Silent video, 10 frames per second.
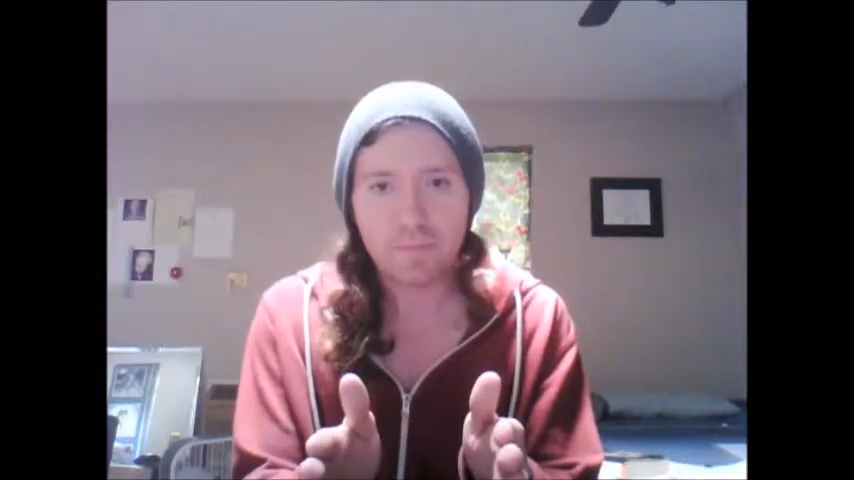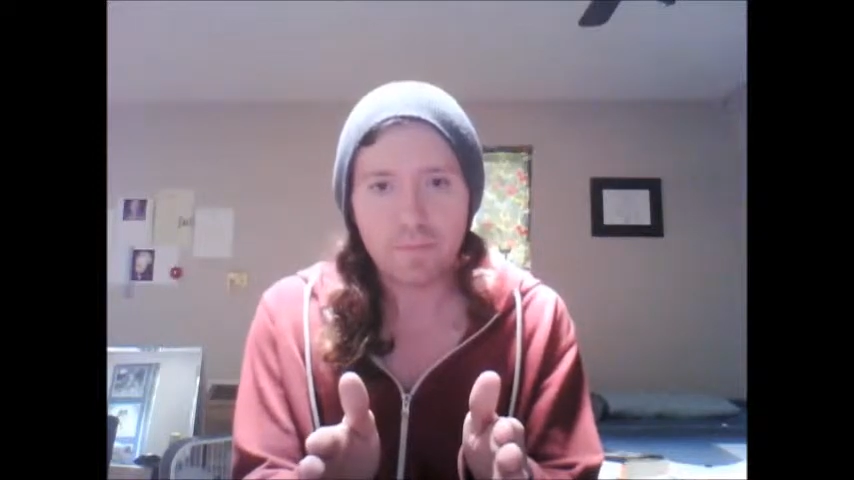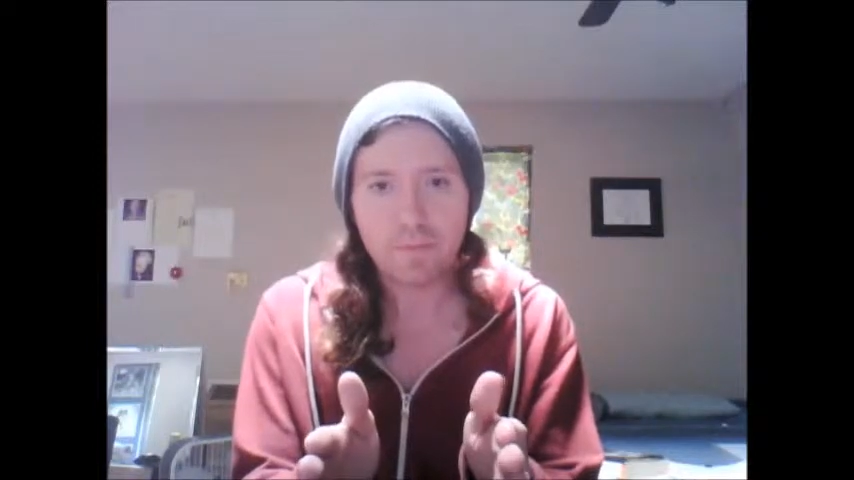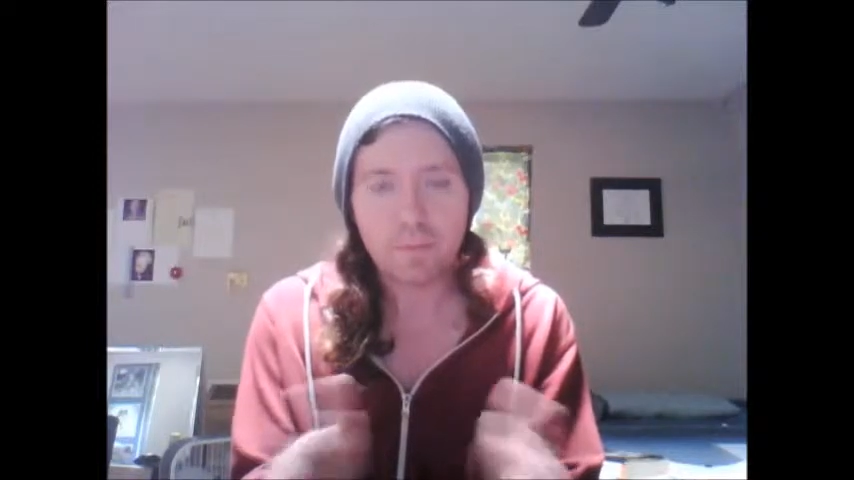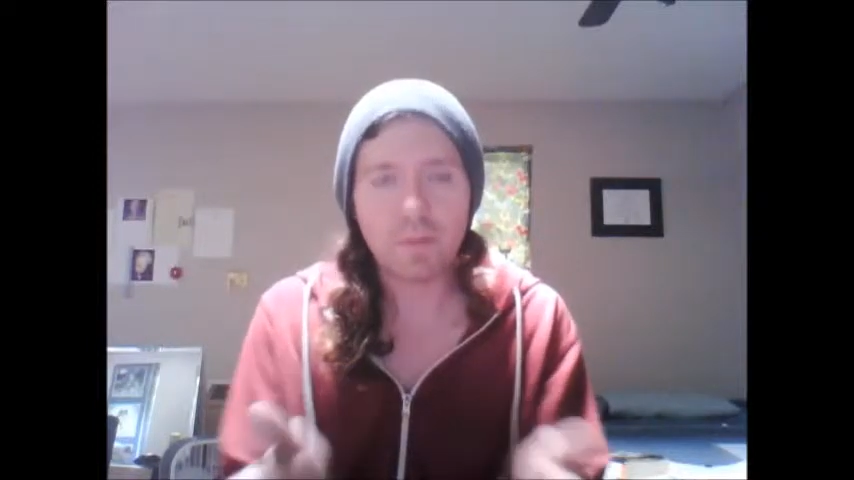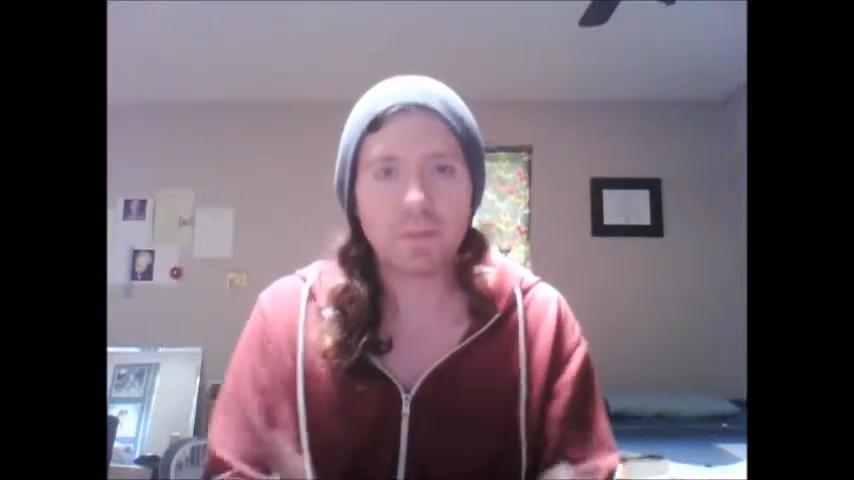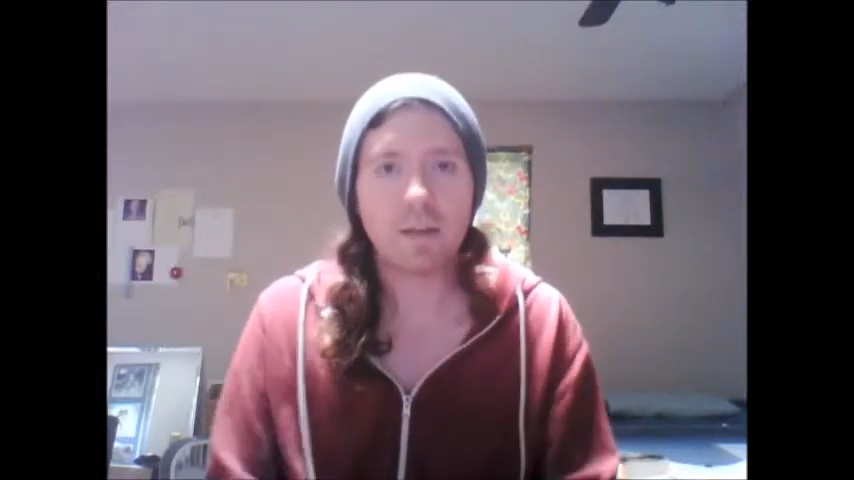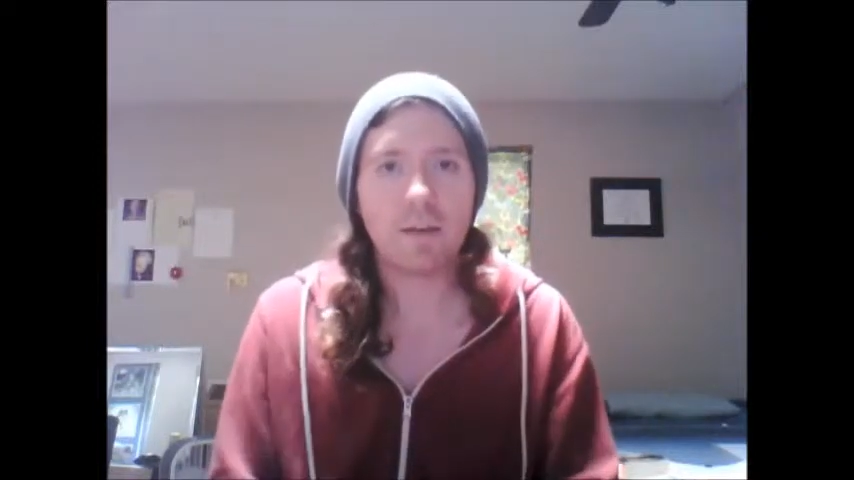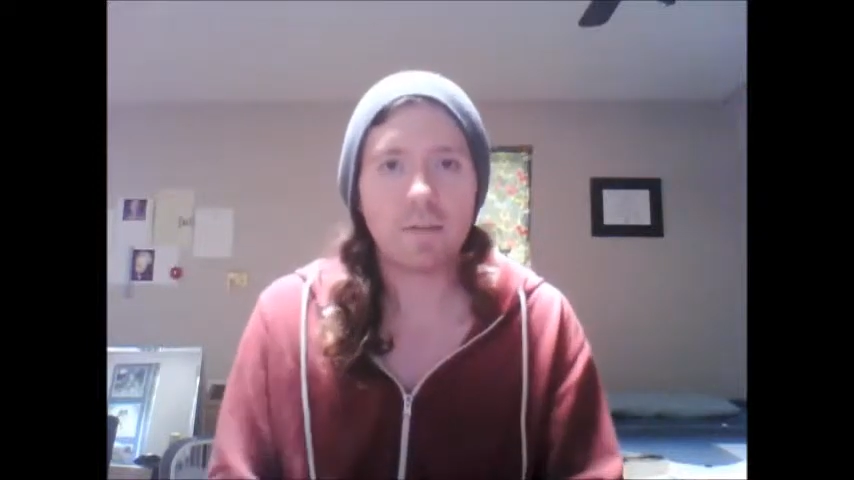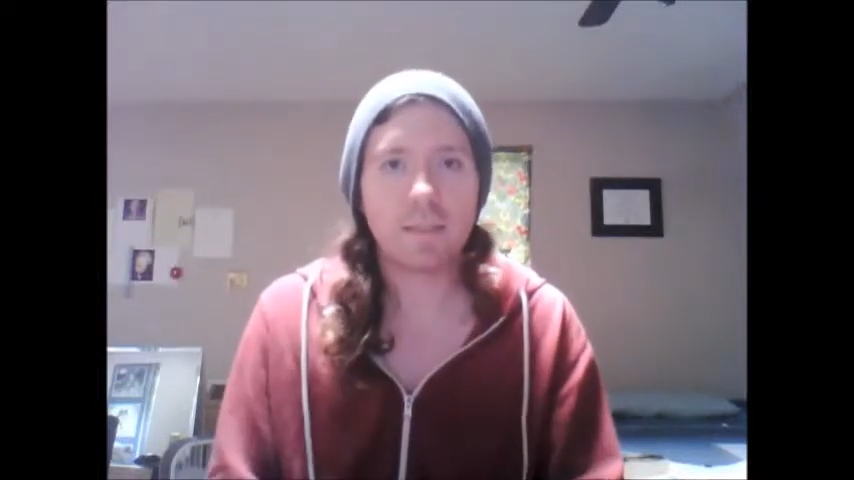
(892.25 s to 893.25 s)
the most
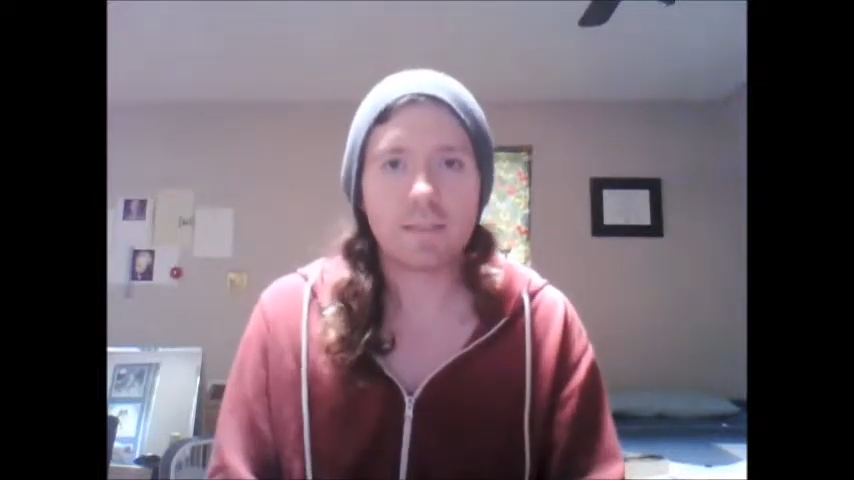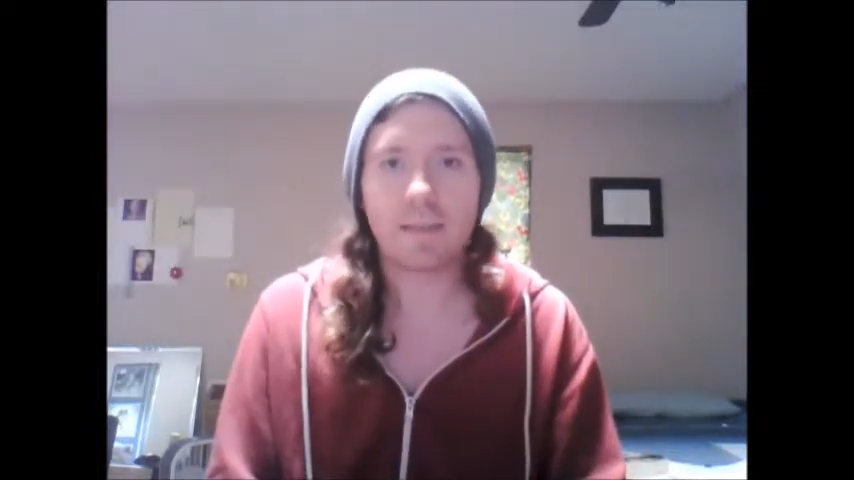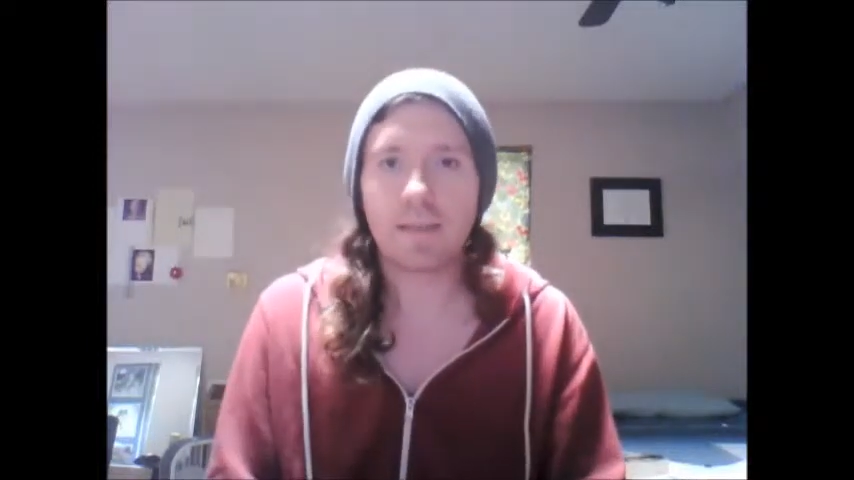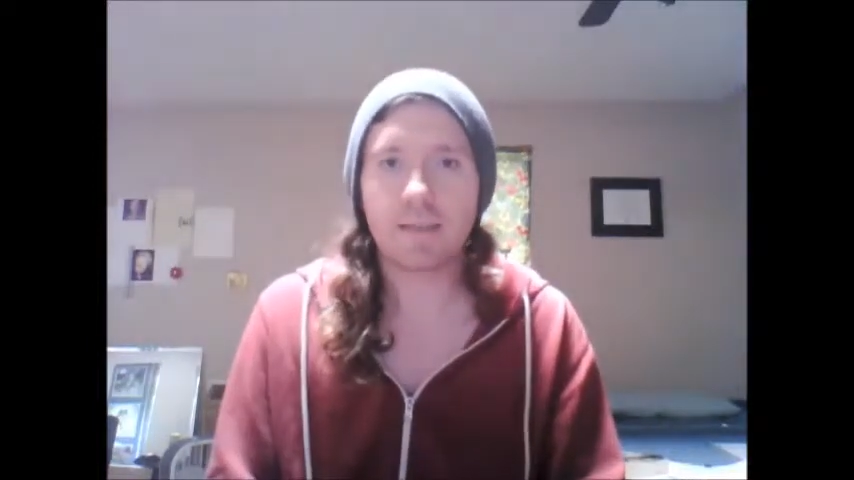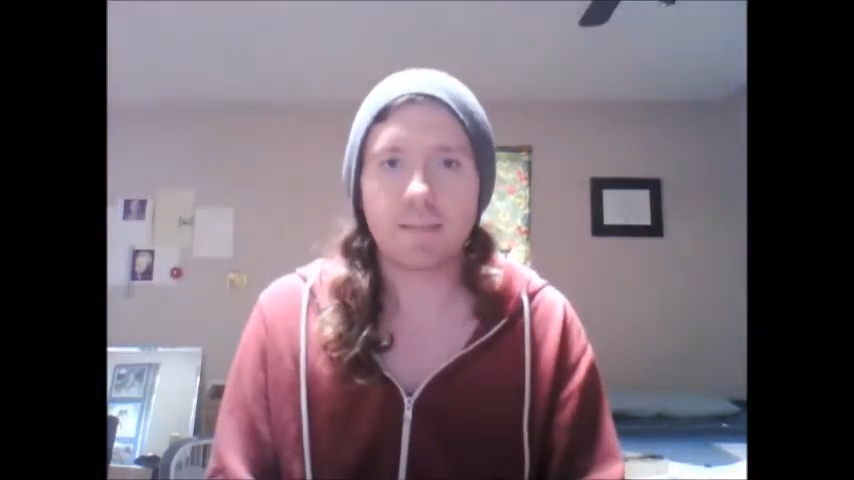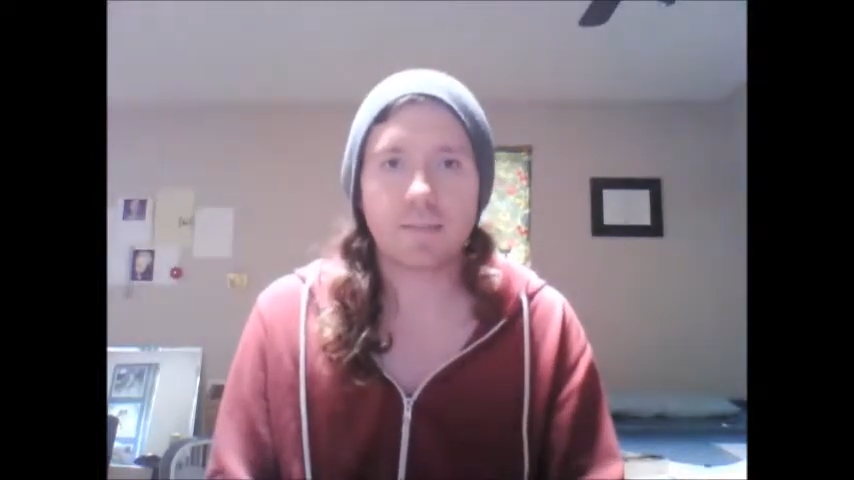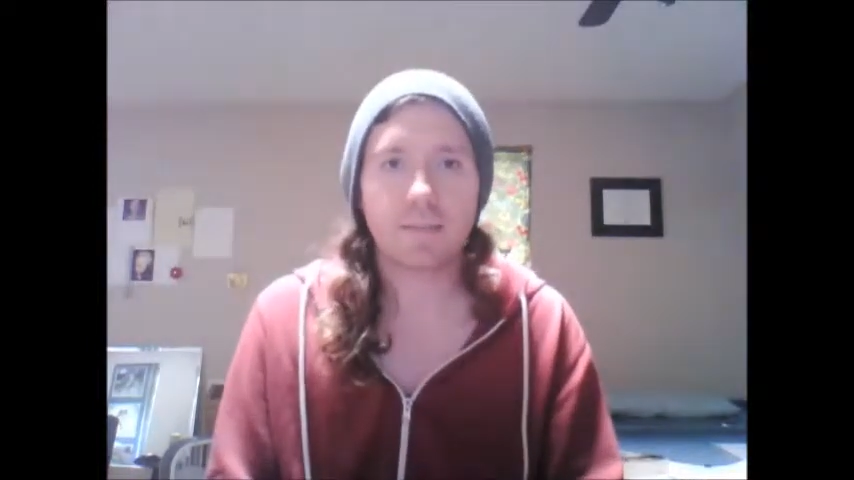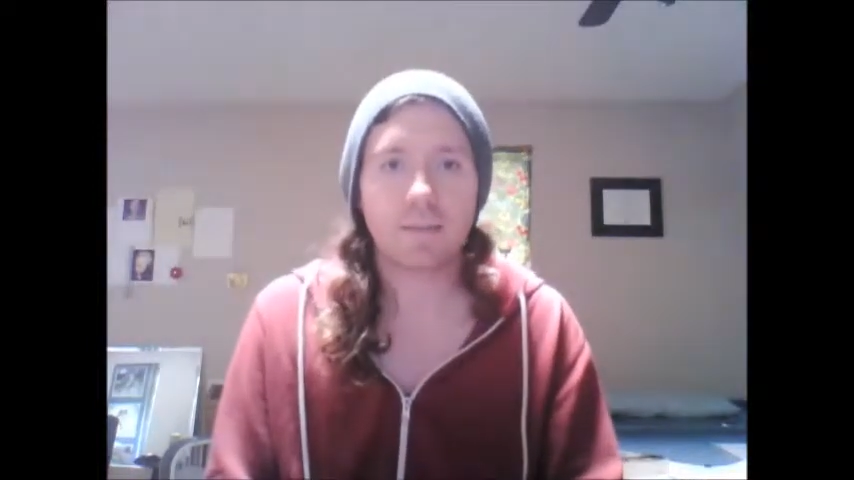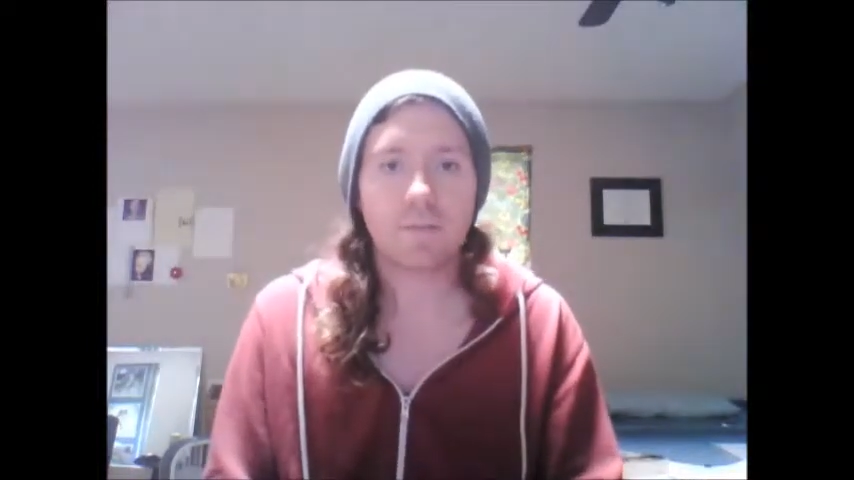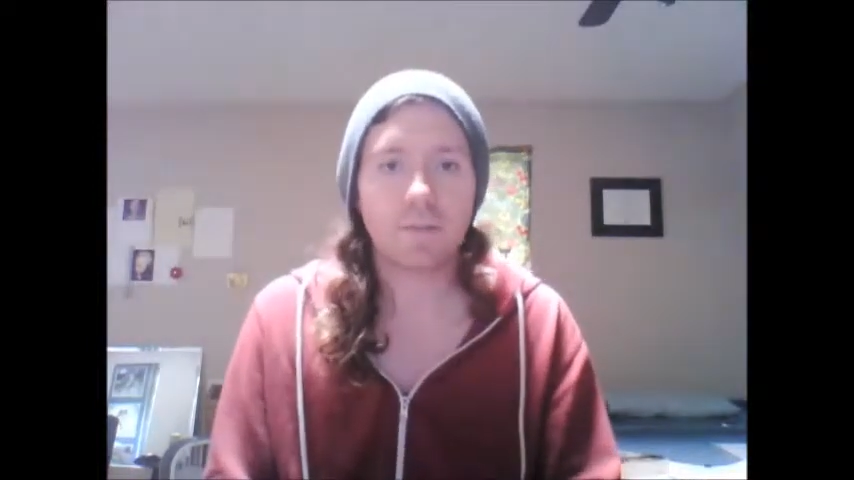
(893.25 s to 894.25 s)
obvious eggs
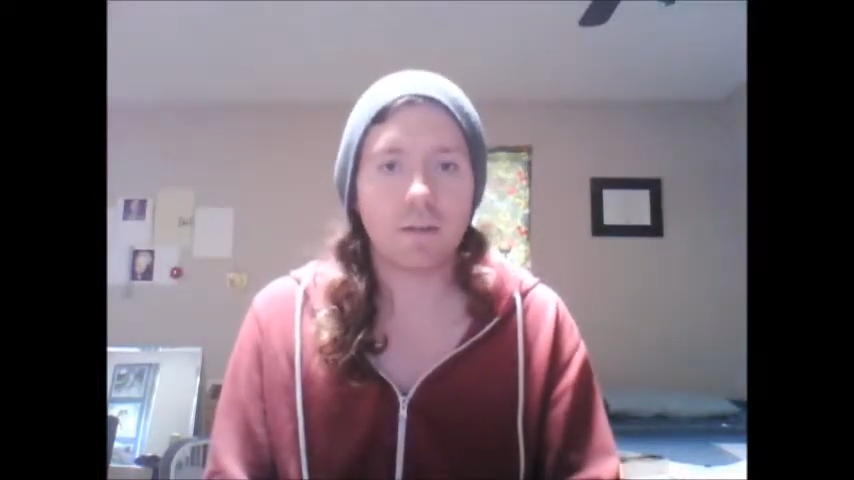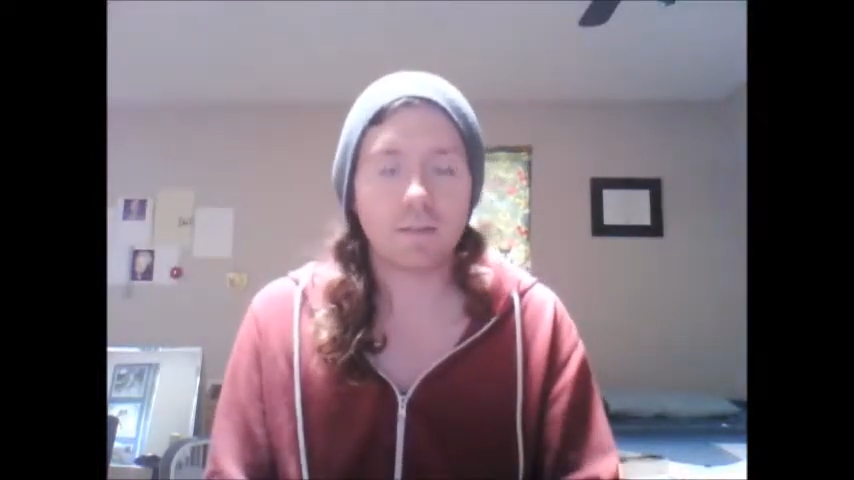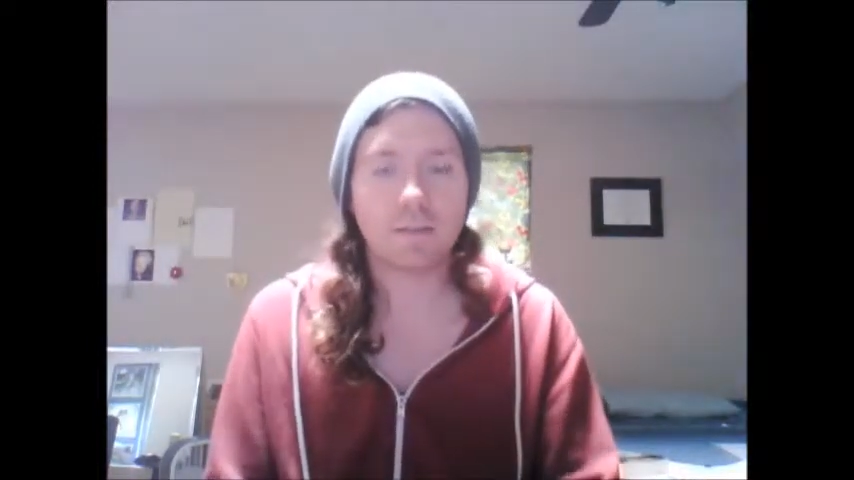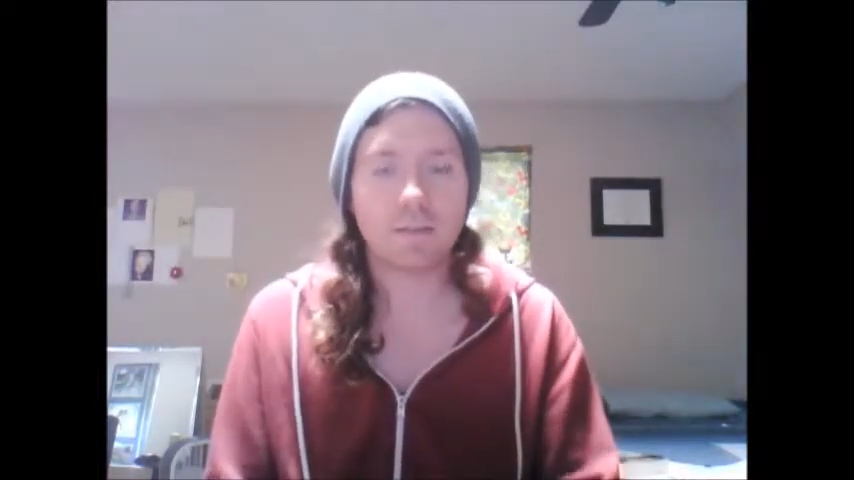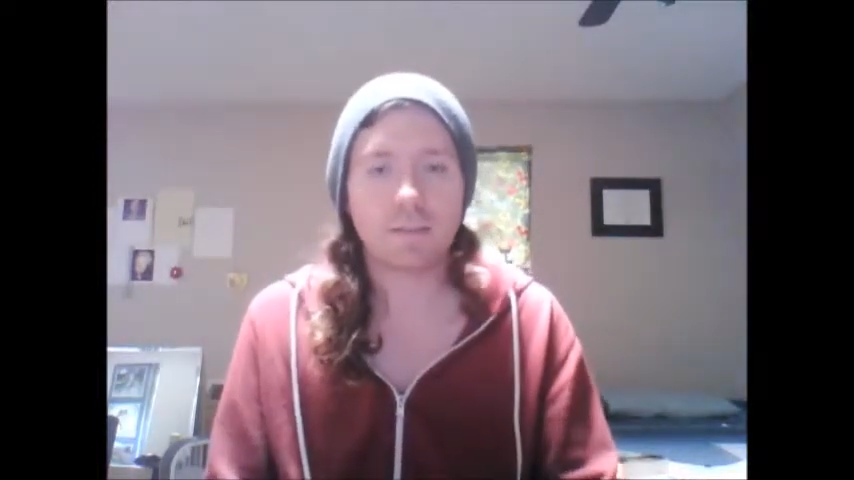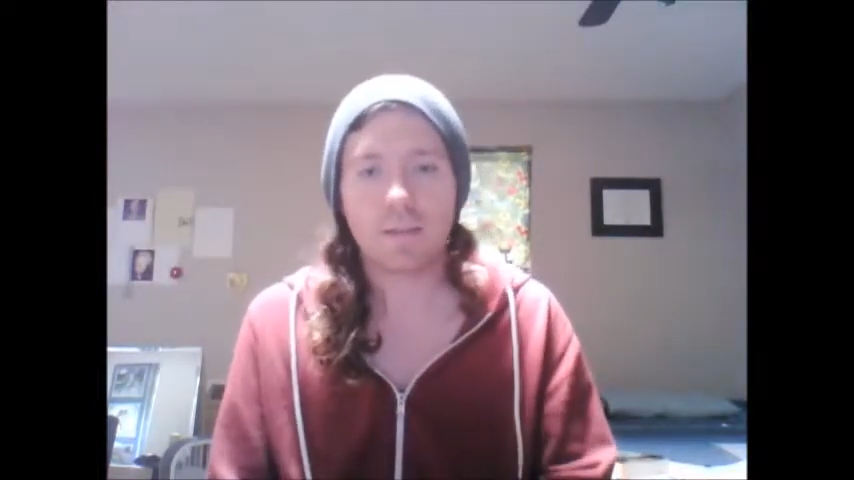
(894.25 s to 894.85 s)
first.